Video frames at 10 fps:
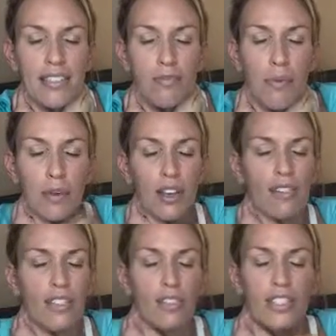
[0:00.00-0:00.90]
And remember, you
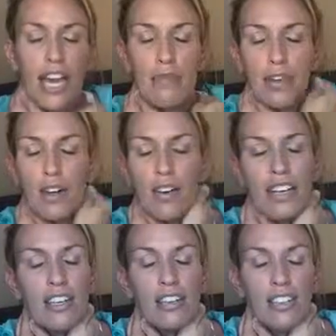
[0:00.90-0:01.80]
have your little timer
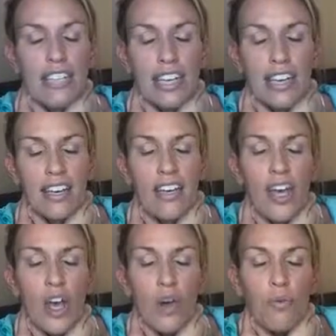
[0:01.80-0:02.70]
going and it'll ding
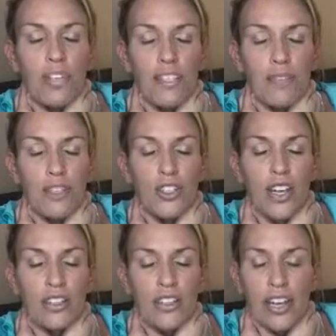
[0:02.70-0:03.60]
when it's time to
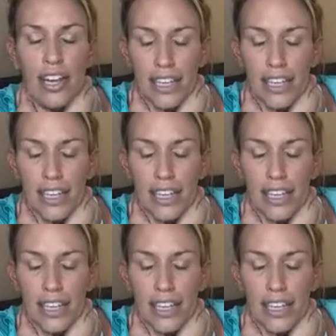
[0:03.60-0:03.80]
change.